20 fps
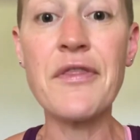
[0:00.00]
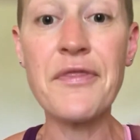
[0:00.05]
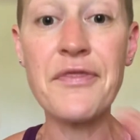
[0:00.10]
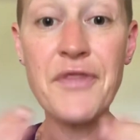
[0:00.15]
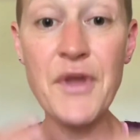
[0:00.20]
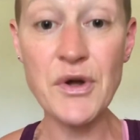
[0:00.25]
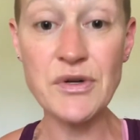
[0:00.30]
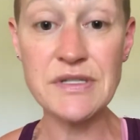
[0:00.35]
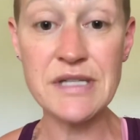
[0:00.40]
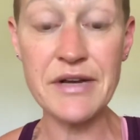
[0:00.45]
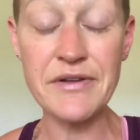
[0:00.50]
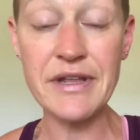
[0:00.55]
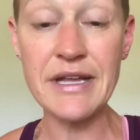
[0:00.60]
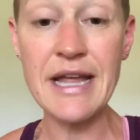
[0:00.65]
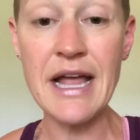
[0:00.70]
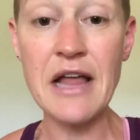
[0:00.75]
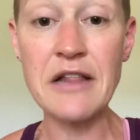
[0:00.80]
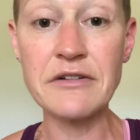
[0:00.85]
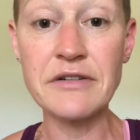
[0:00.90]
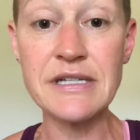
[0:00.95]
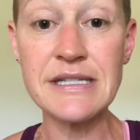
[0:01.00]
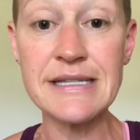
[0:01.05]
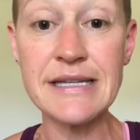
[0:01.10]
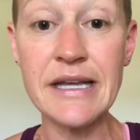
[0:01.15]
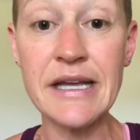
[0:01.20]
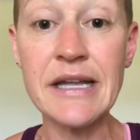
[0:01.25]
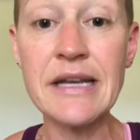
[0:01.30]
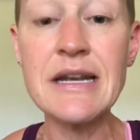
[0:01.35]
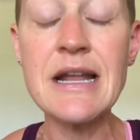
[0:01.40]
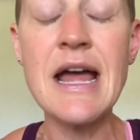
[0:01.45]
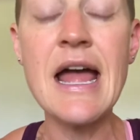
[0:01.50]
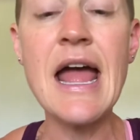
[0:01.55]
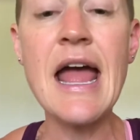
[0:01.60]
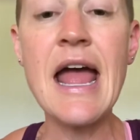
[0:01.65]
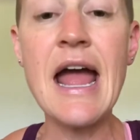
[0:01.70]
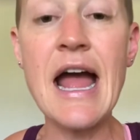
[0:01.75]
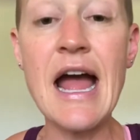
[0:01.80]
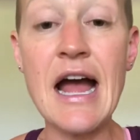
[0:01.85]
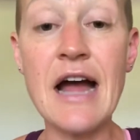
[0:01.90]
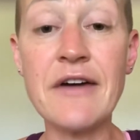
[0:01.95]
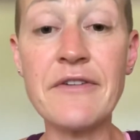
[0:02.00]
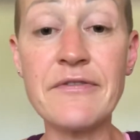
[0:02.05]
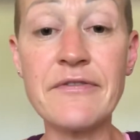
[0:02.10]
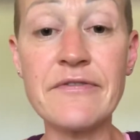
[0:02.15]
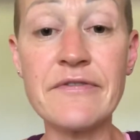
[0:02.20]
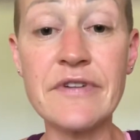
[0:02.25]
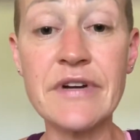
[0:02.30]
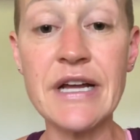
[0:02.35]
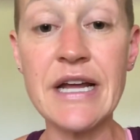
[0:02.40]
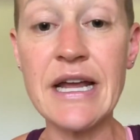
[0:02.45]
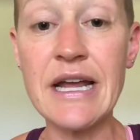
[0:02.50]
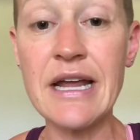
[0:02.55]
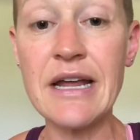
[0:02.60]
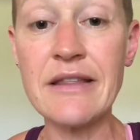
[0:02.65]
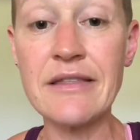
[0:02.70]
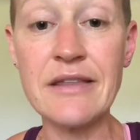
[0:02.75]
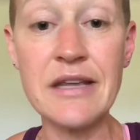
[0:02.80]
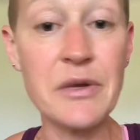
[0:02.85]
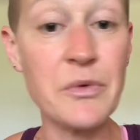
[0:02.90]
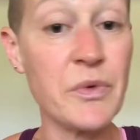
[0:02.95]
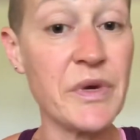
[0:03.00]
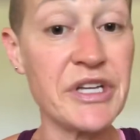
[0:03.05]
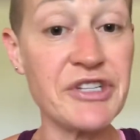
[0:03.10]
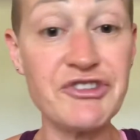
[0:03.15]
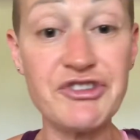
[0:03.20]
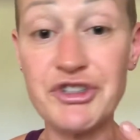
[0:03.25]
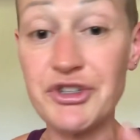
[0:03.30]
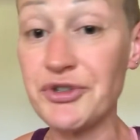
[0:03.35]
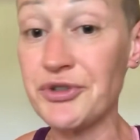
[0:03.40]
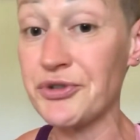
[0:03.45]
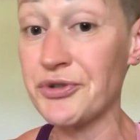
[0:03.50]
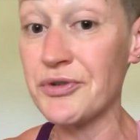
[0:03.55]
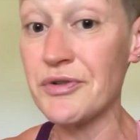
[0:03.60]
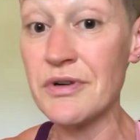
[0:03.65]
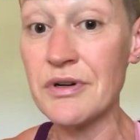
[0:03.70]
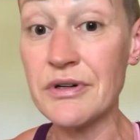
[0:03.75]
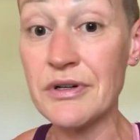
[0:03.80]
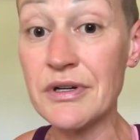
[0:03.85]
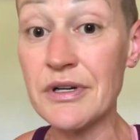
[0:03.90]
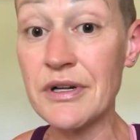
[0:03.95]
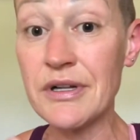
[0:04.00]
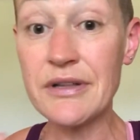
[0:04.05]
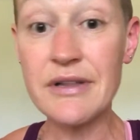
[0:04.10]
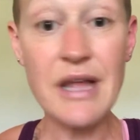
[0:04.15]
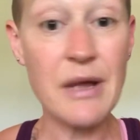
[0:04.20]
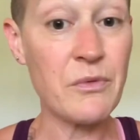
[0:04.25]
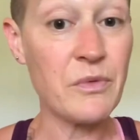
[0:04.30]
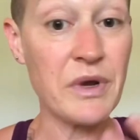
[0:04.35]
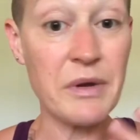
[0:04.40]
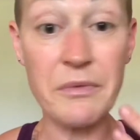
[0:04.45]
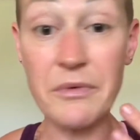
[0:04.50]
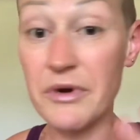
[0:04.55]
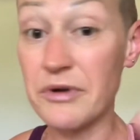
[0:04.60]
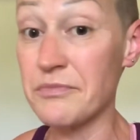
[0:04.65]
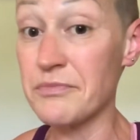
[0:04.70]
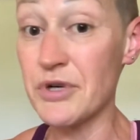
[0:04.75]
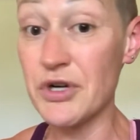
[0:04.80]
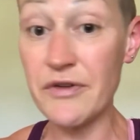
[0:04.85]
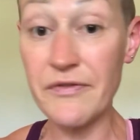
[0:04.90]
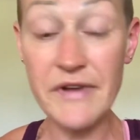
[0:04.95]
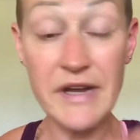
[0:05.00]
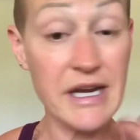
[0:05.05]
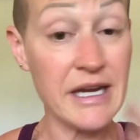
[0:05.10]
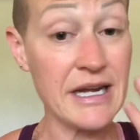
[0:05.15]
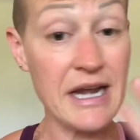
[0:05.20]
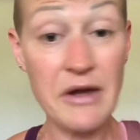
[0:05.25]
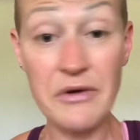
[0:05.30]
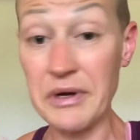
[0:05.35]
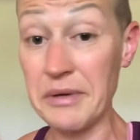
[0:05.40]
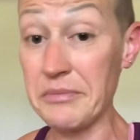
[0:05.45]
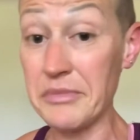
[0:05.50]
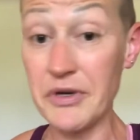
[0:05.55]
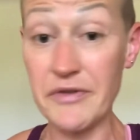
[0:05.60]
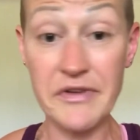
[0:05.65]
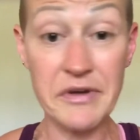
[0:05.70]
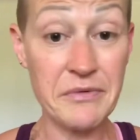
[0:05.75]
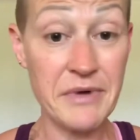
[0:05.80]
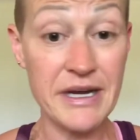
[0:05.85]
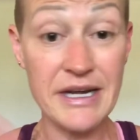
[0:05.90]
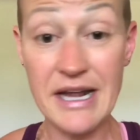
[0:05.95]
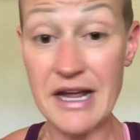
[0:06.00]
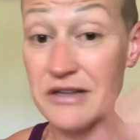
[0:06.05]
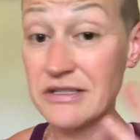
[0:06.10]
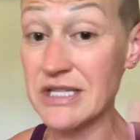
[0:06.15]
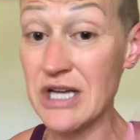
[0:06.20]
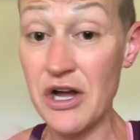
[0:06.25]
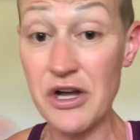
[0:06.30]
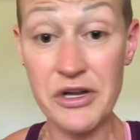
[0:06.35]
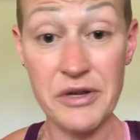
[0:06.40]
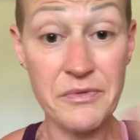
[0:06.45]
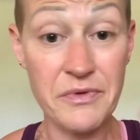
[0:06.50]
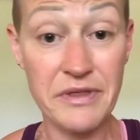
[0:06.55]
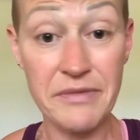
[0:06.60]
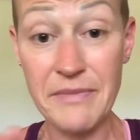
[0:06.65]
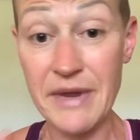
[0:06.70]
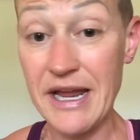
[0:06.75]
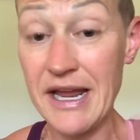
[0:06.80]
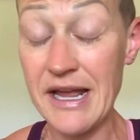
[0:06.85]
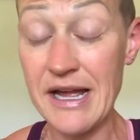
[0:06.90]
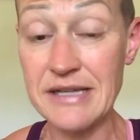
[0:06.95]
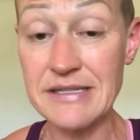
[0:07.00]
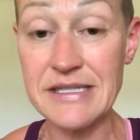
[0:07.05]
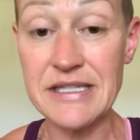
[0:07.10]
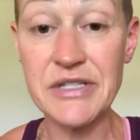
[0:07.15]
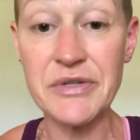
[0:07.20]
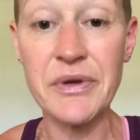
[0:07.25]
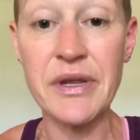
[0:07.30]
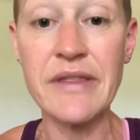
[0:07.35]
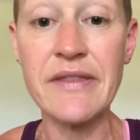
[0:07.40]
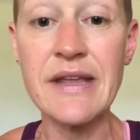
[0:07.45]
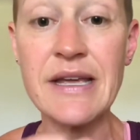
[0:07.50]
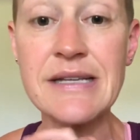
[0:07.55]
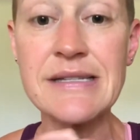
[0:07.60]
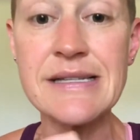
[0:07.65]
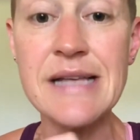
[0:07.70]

Those are the calories in. Everything we do, and when we're moving, how I'm moving right now, talking with my hands, doing this,